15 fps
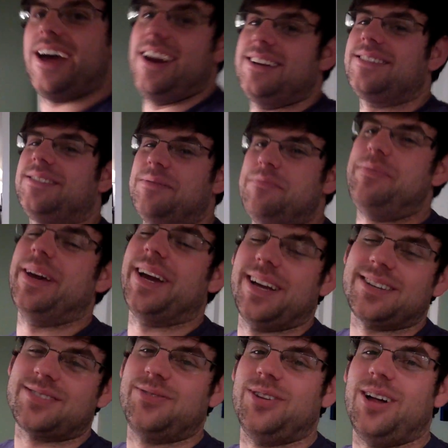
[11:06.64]
That is the
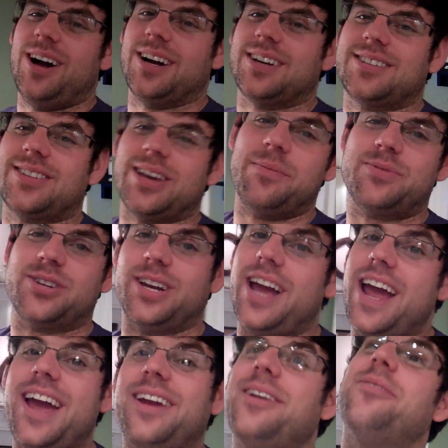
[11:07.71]
biggest vlog exception,
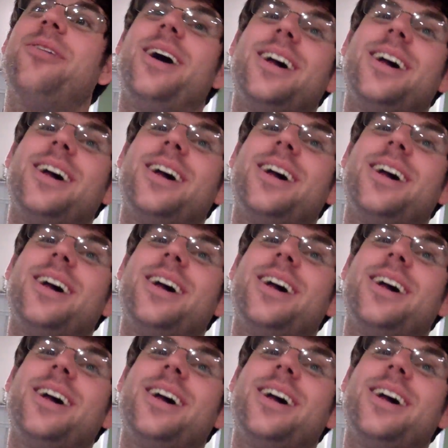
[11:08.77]
and you're